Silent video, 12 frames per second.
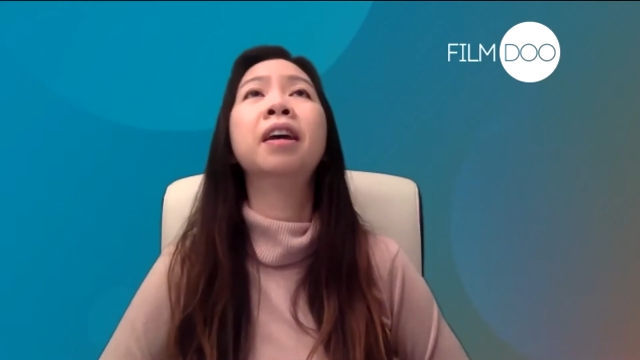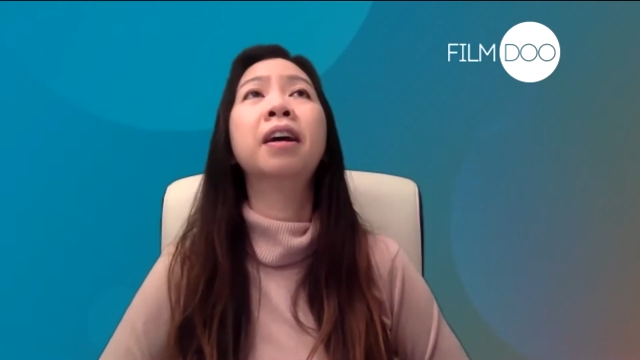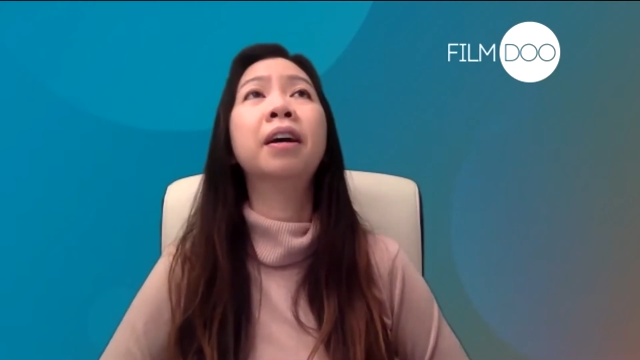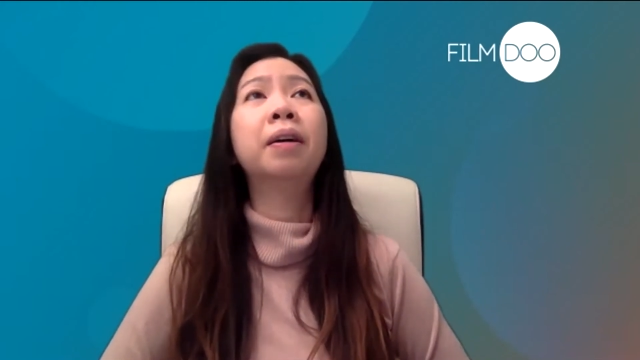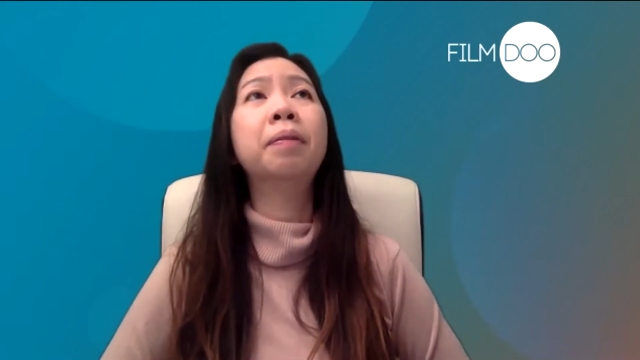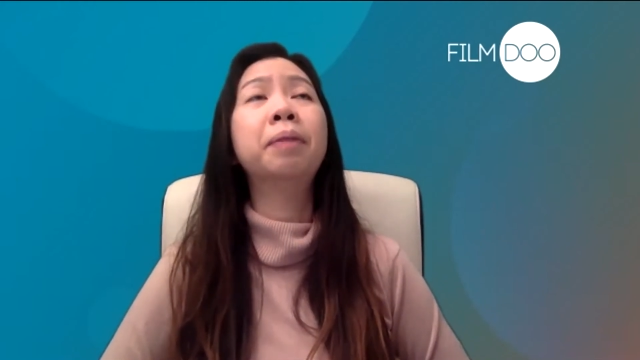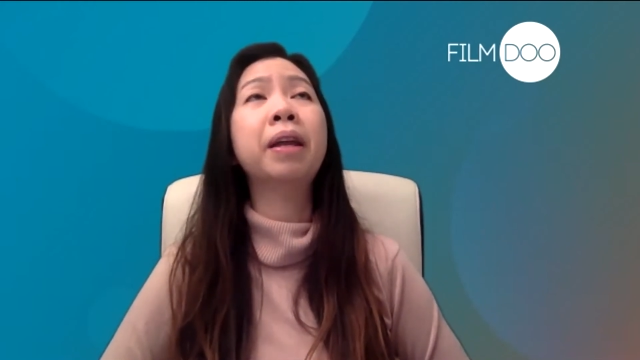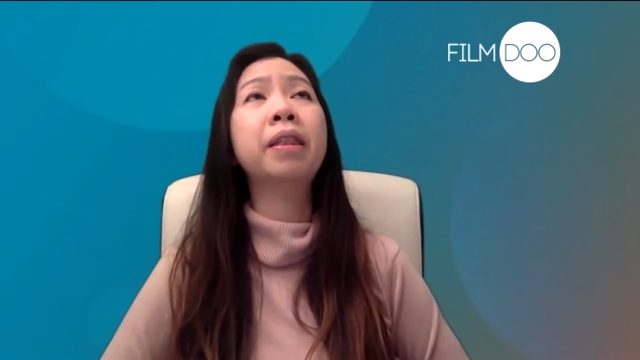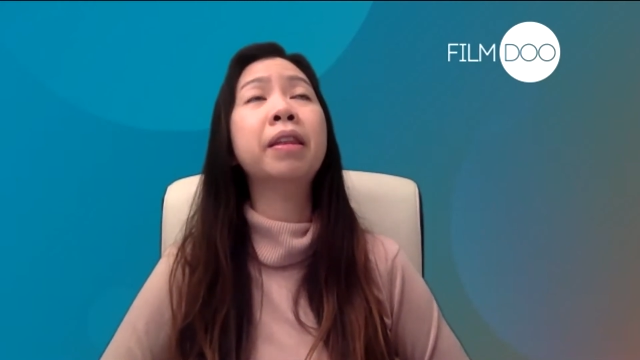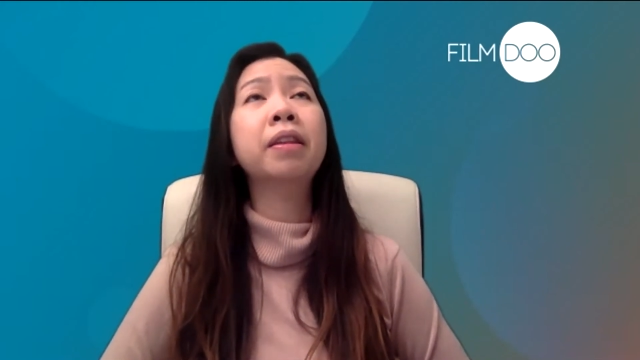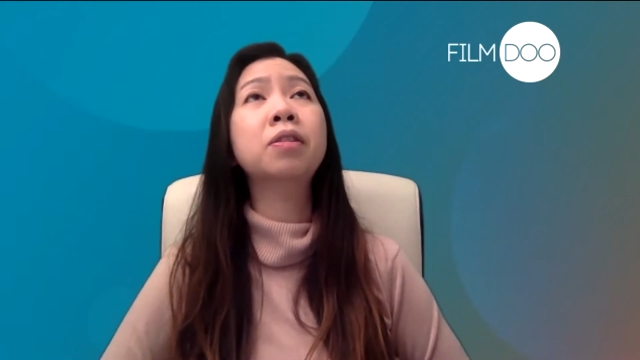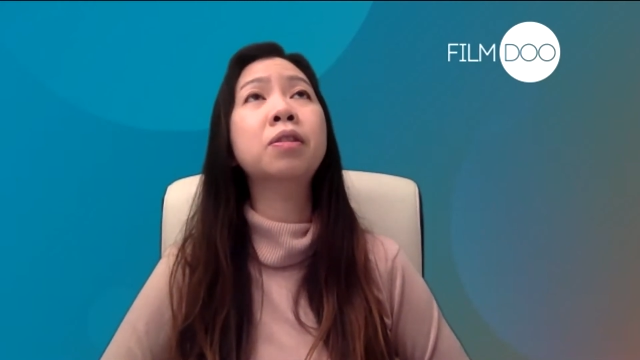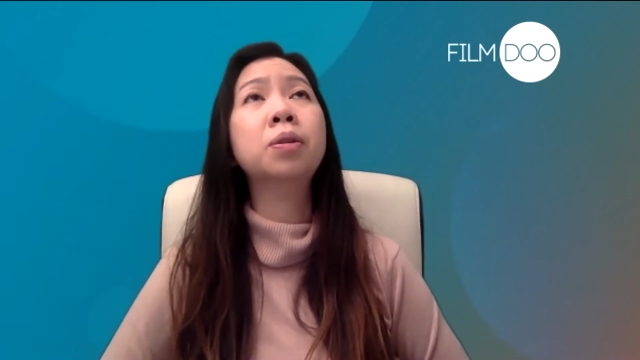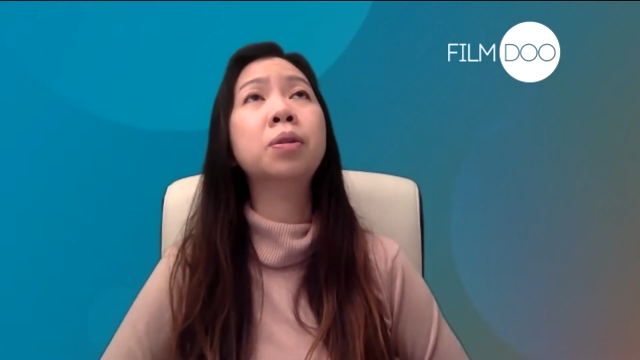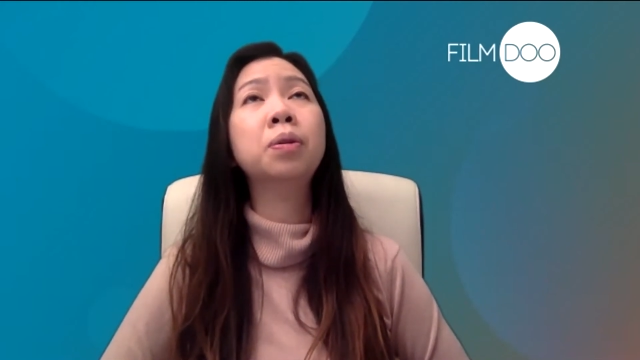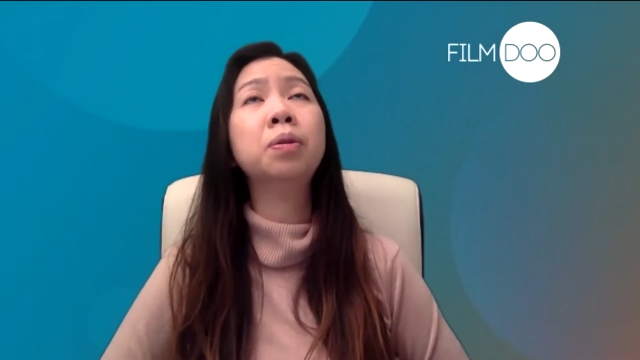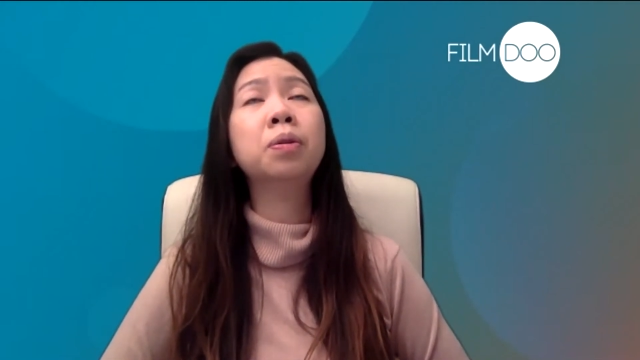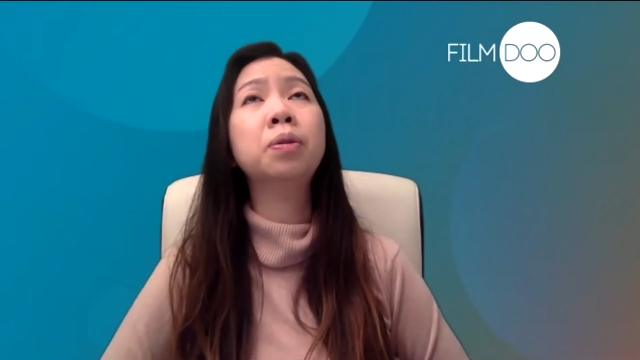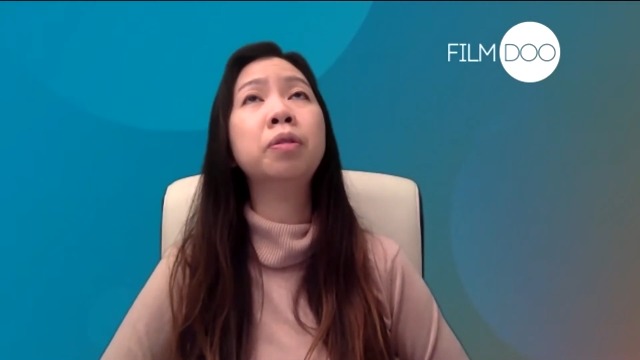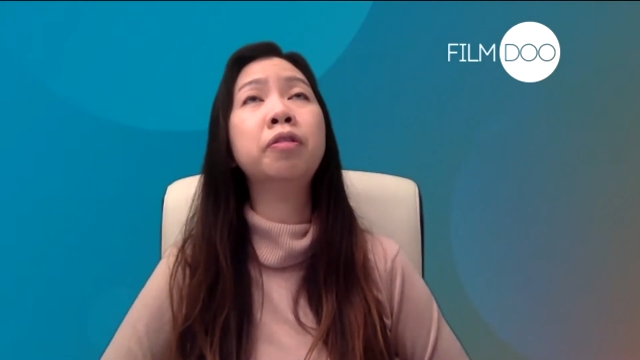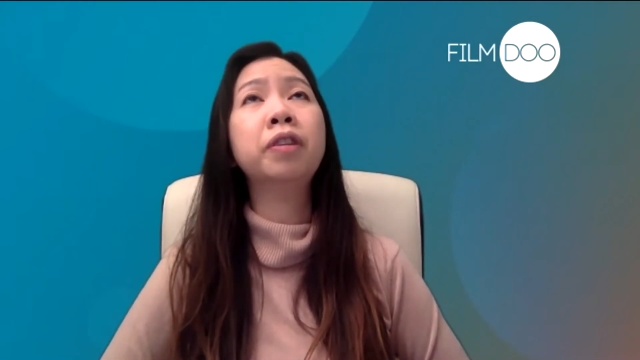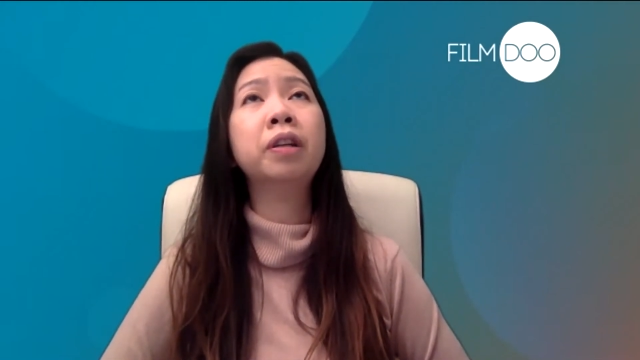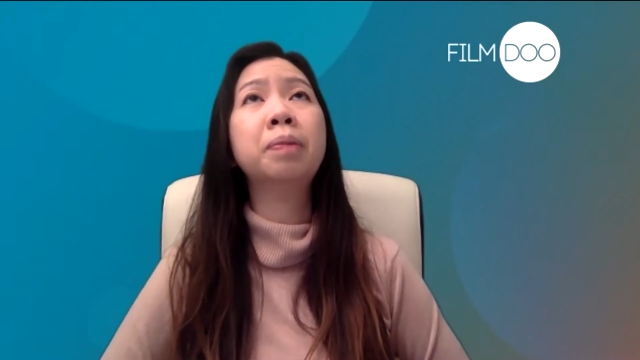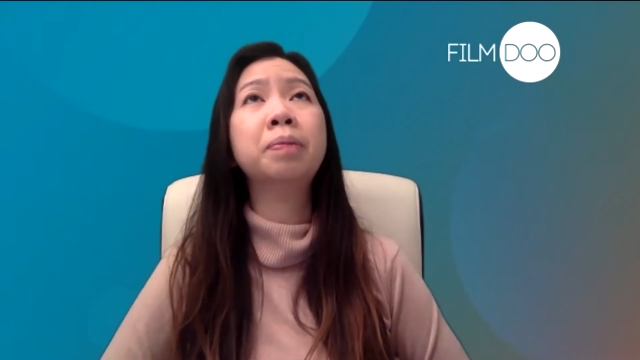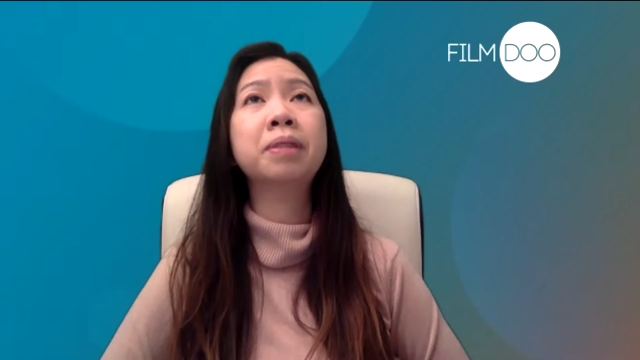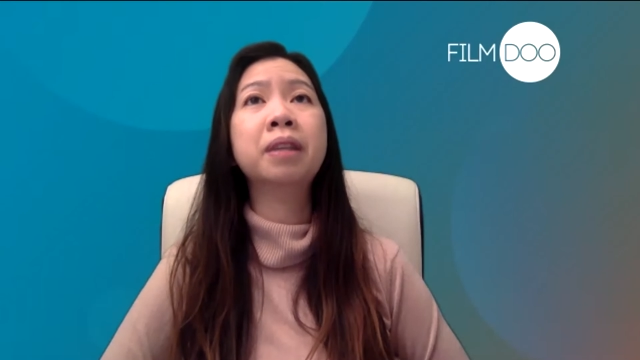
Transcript: But I think there's two films